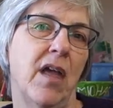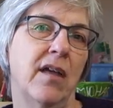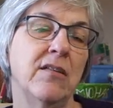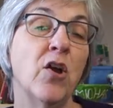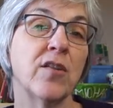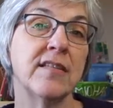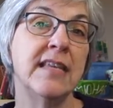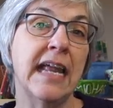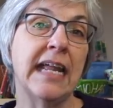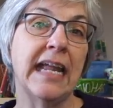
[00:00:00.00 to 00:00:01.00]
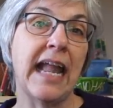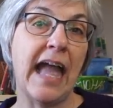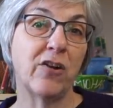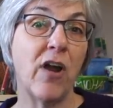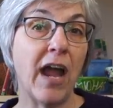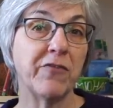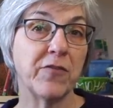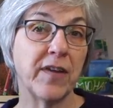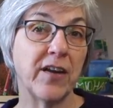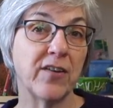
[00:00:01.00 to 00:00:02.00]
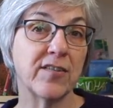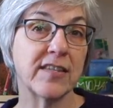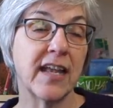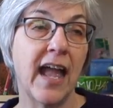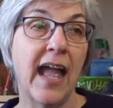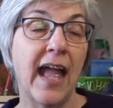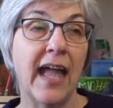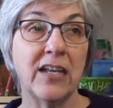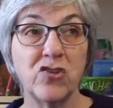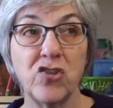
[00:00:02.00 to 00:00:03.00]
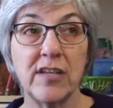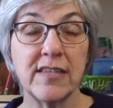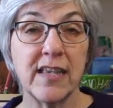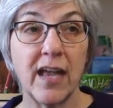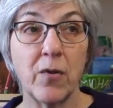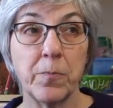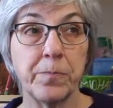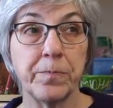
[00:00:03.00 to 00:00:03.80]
her knitting at craft fairs. And she said